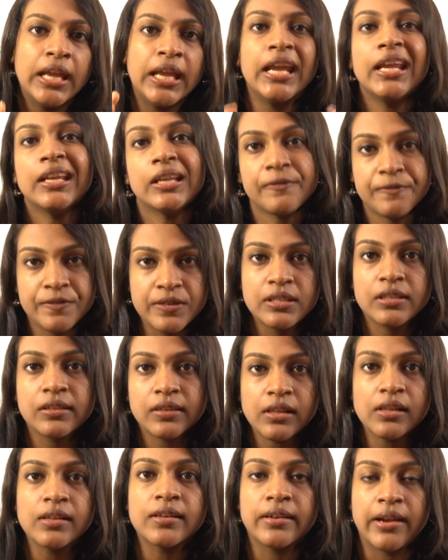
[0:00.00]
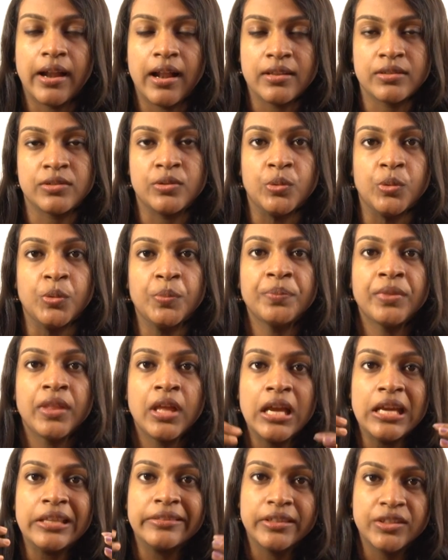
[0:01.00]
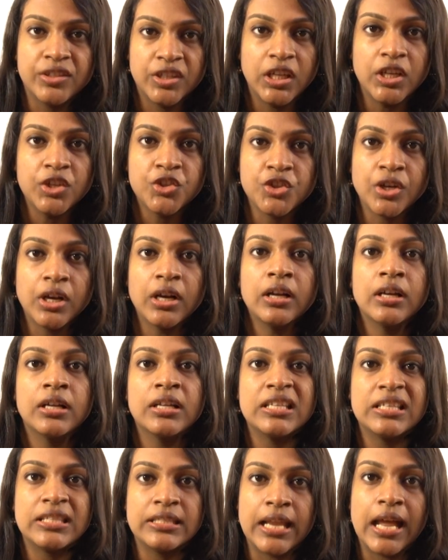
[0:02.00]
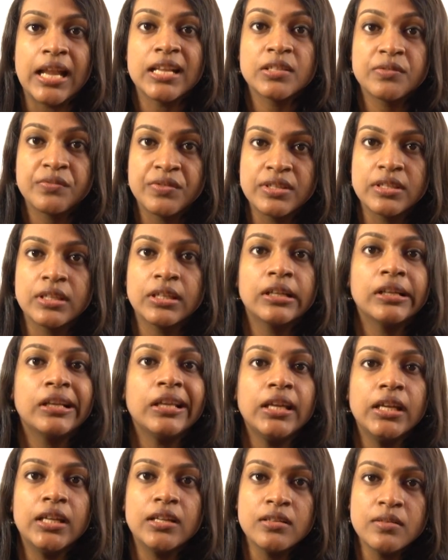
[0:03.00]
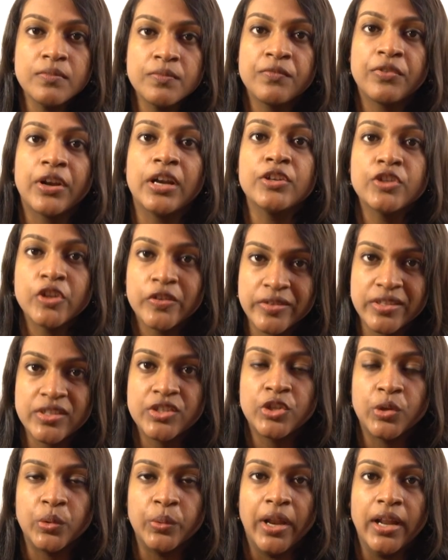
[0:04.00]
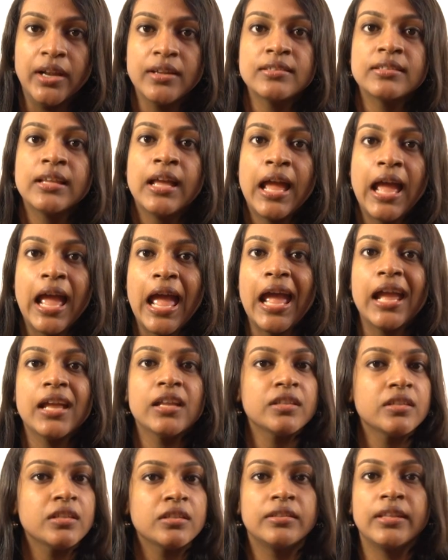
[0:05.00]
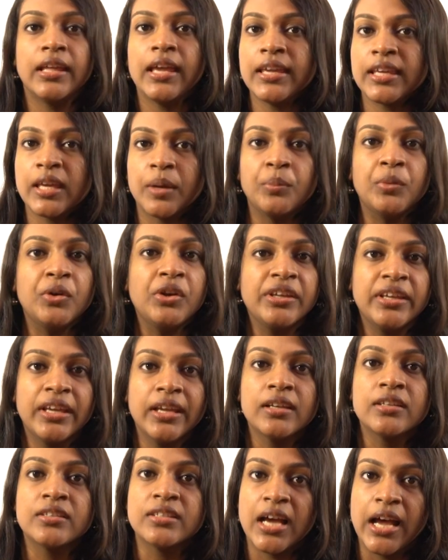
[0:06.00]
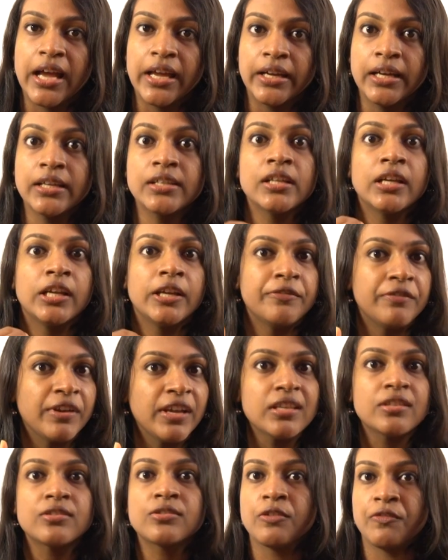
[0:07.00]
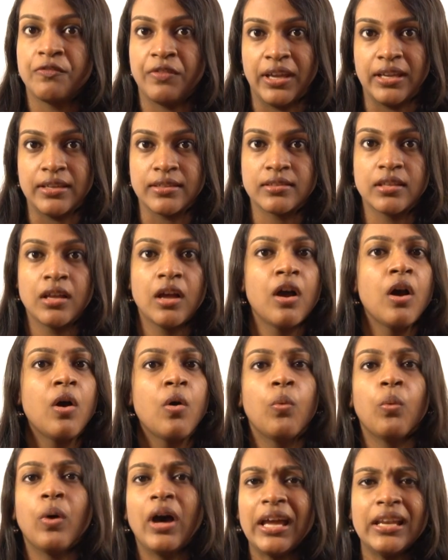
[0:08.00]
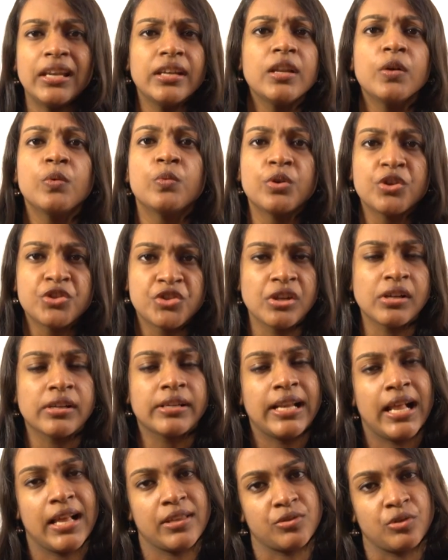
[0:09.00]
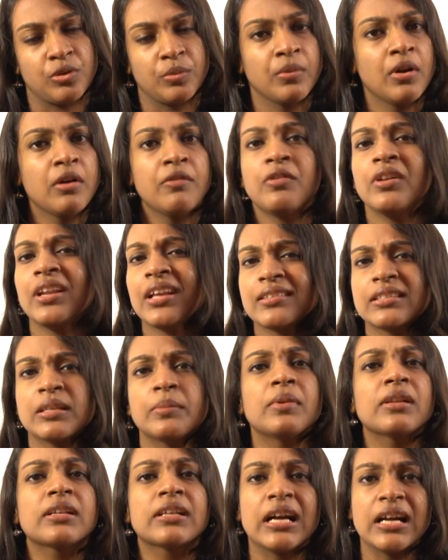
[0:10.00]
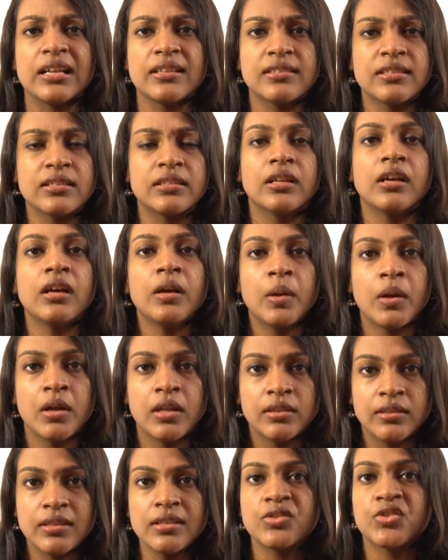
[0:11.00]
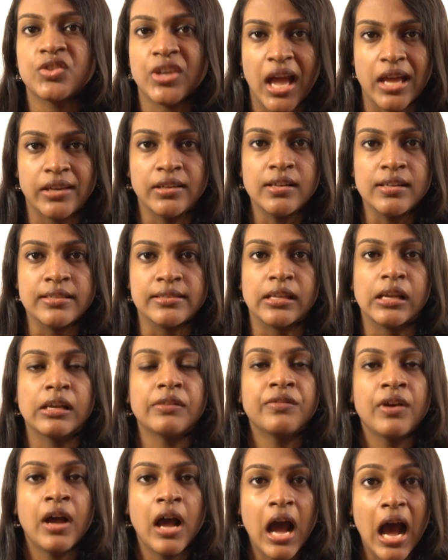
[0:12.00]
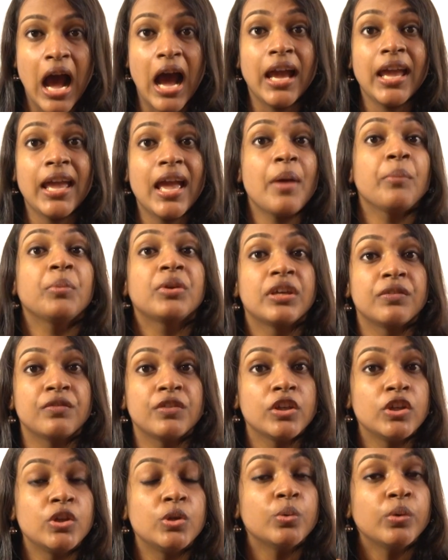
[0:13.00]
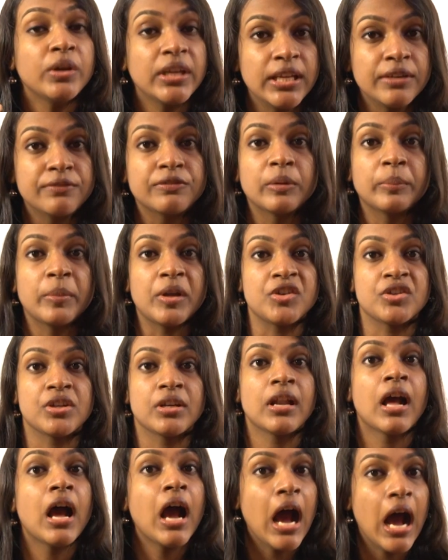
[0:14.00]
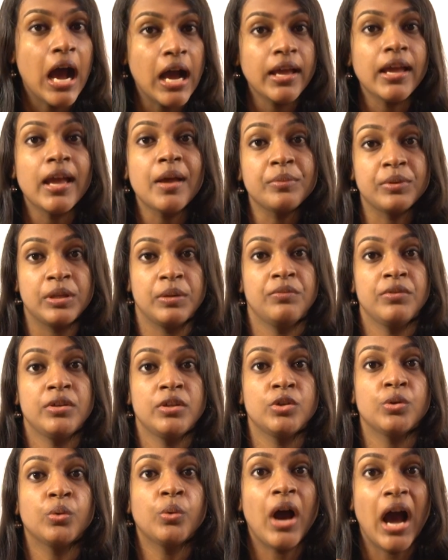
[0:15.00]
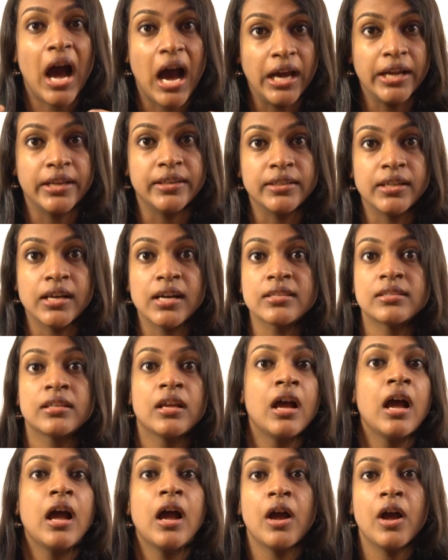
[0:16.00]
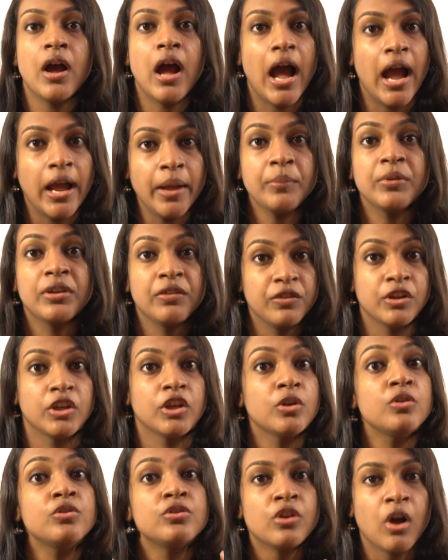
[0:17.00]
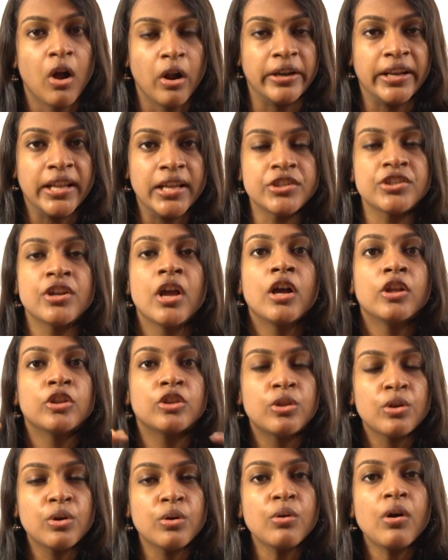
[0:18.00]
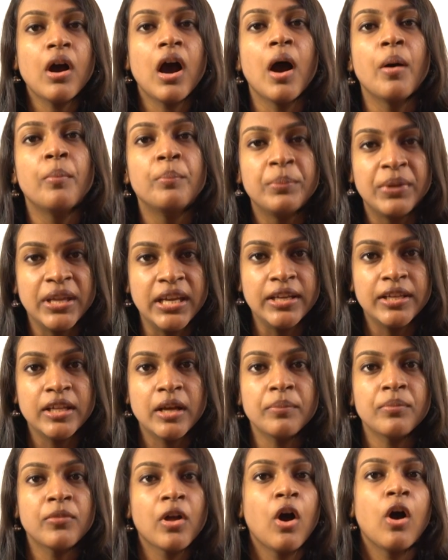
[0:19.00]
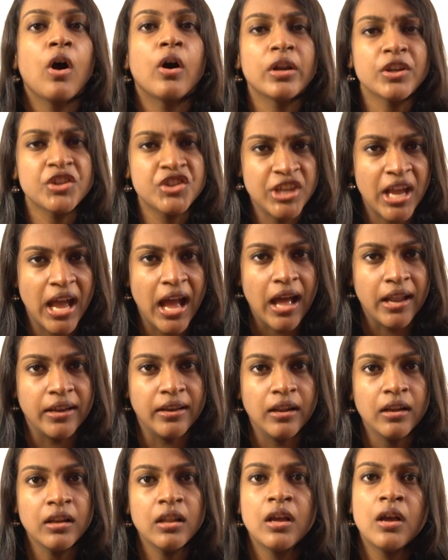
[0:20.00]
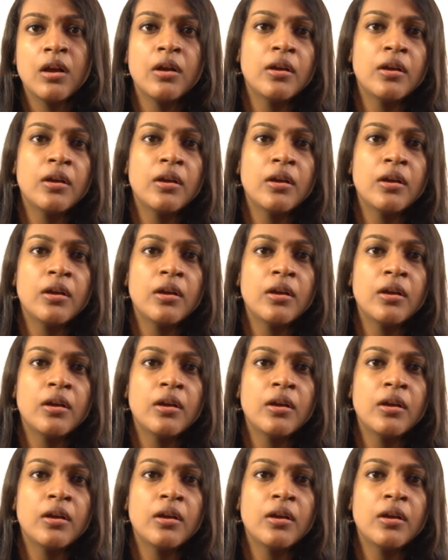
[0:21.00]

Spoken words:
In a physical classroom, the teacher stands physically in front of the students and they communicate direct face to face. While in a virtual classroom, for example, consider this channel itself. I am giving you information, I am giving you ideas, I am giving you knowledge through a medium or a channel.